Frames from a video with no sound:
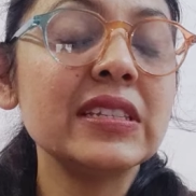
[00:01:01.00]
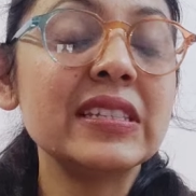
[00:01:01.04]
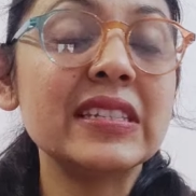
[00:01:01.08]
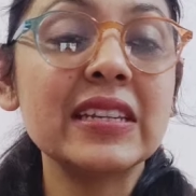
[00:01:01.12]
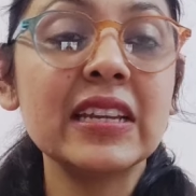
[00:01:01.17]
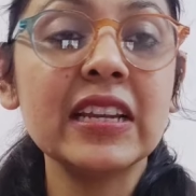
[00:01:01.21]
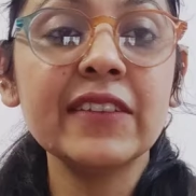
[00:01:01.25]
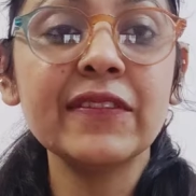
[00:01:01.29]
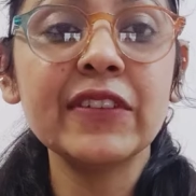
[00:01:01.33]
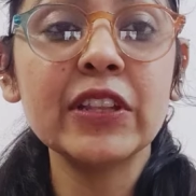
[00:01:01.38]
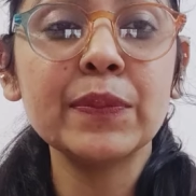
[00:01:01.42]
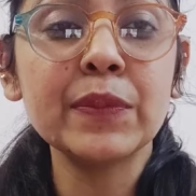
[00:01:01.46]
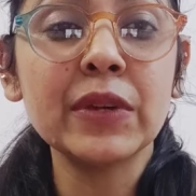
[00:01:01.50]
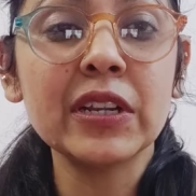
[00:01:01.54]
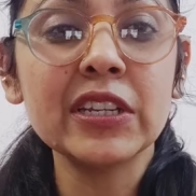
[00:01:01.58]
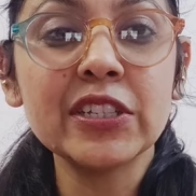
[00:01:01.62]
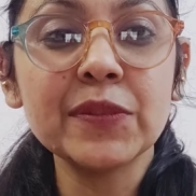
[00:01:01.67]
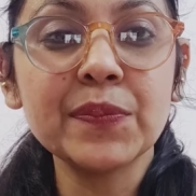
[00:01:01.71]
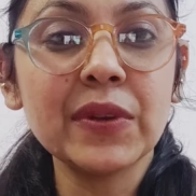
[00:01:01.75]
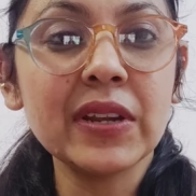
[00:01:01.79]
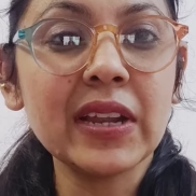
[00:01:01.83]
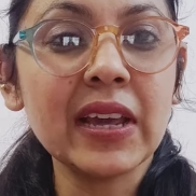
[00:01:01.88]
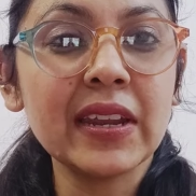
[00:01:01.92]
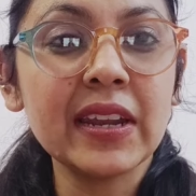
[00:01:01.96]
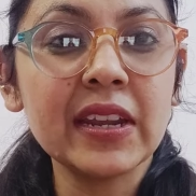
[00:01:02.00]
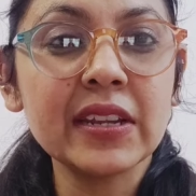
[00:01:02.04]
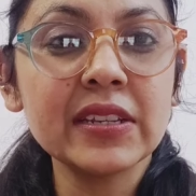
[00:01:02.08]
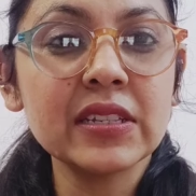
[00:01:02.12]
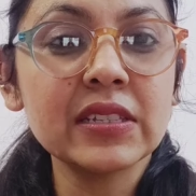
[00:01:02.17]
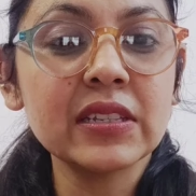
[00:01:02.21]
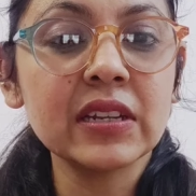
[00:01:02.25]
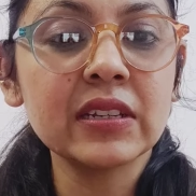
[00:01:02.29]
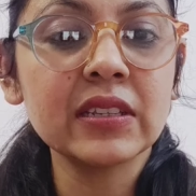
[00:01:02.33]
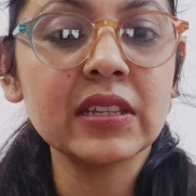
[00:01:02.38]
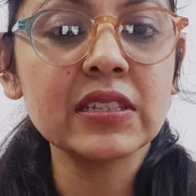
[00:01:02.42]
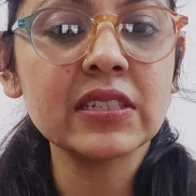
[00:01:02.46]
is dealing with multiple
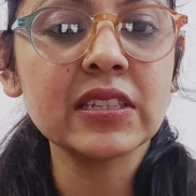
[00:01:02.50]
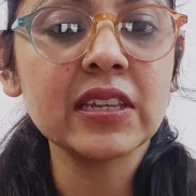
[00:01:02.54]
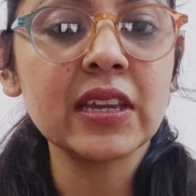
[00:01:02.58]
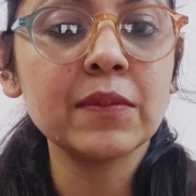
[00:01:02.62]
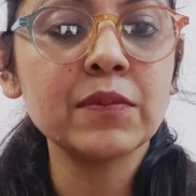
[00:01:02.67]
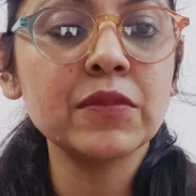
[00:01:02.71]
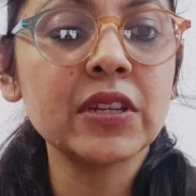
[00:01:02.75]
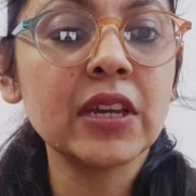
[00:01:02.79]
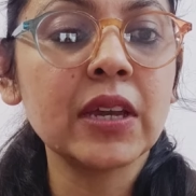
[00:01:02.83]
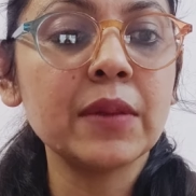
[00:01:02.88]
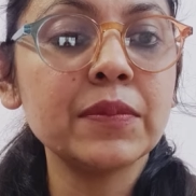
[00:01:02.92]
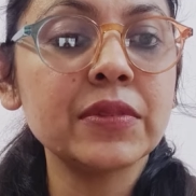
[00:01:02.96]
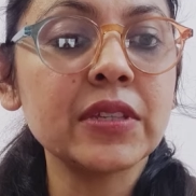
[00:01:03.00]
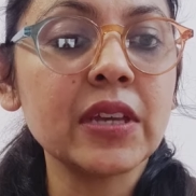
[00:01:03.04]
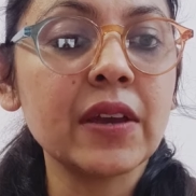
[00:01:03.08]
energies at the same time.